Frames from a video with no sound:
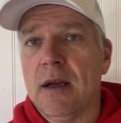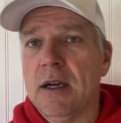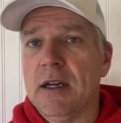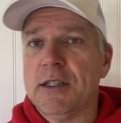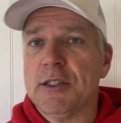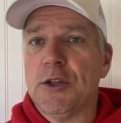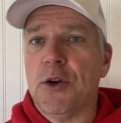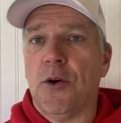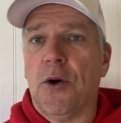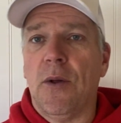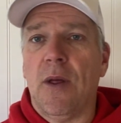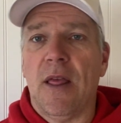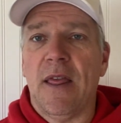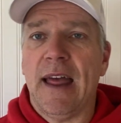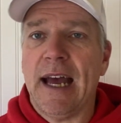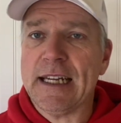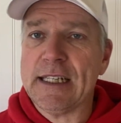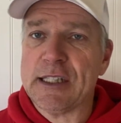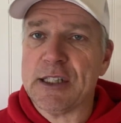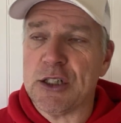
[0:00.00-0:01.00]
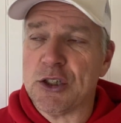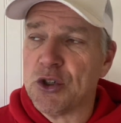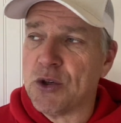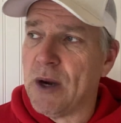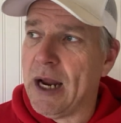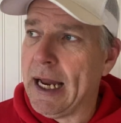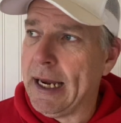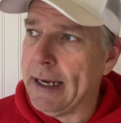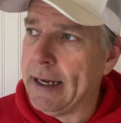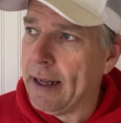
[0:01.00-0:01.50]
So that's the
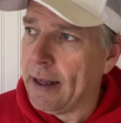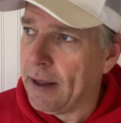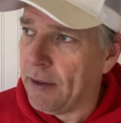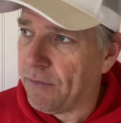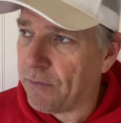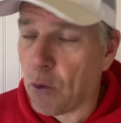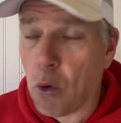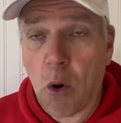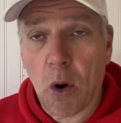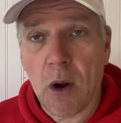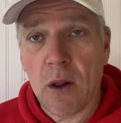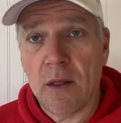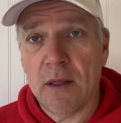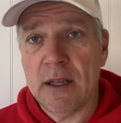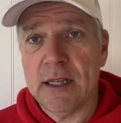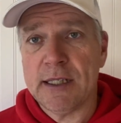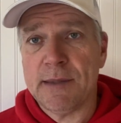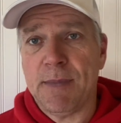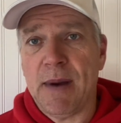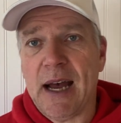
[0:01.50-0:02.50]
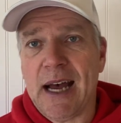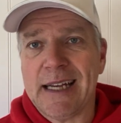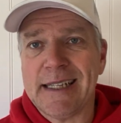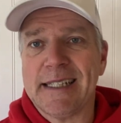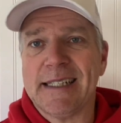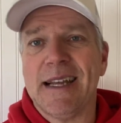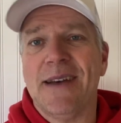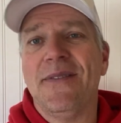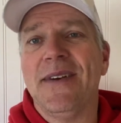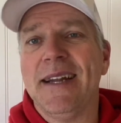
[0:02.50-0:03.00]
trend for this past
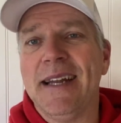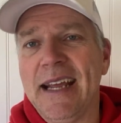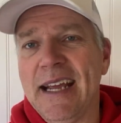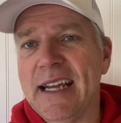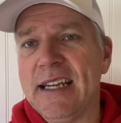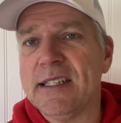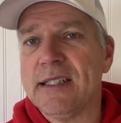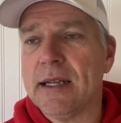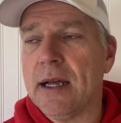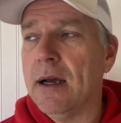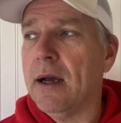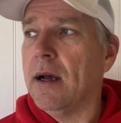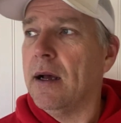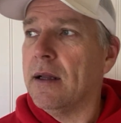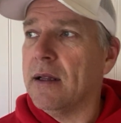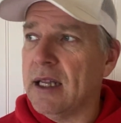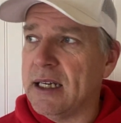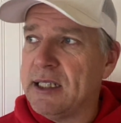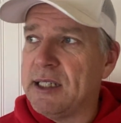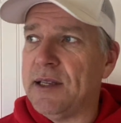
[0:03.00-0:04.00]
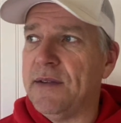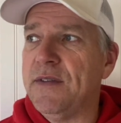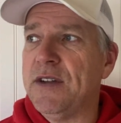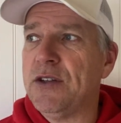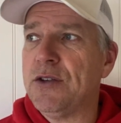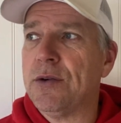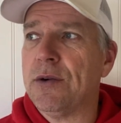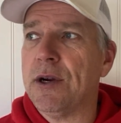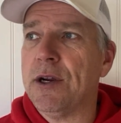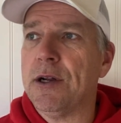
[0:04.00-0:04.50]
seven days. Less
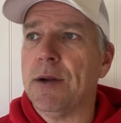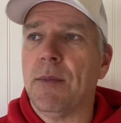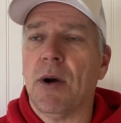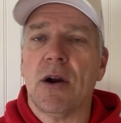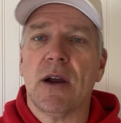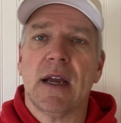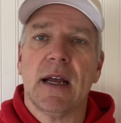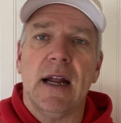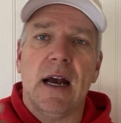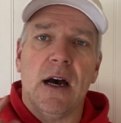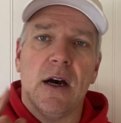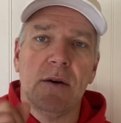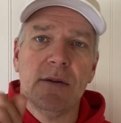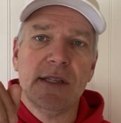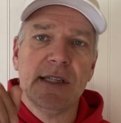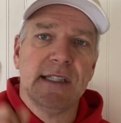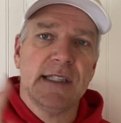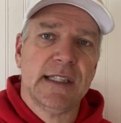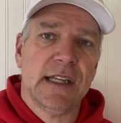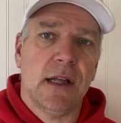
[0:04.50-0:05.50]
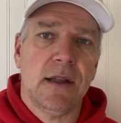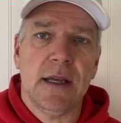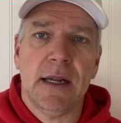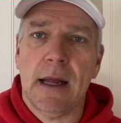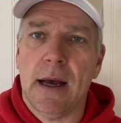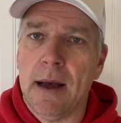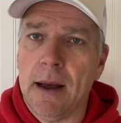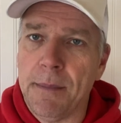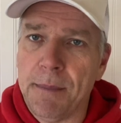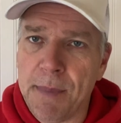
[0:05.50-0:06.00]
inventory in the market, houses selling
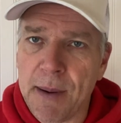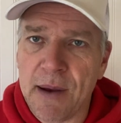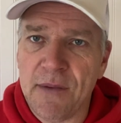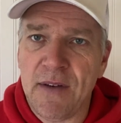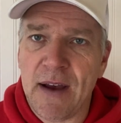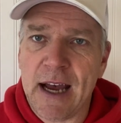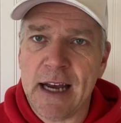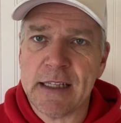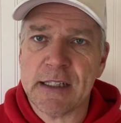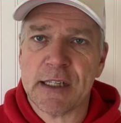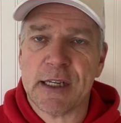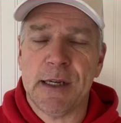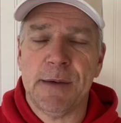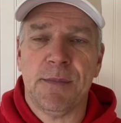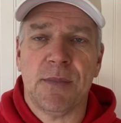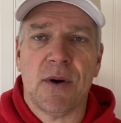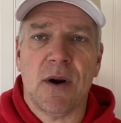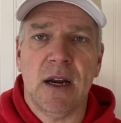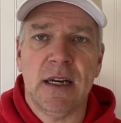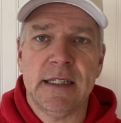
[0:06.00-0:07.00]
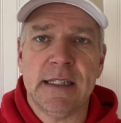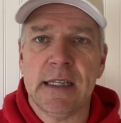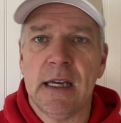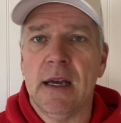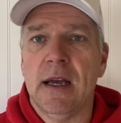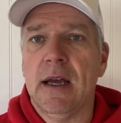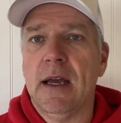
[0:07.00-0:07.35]
above asking price.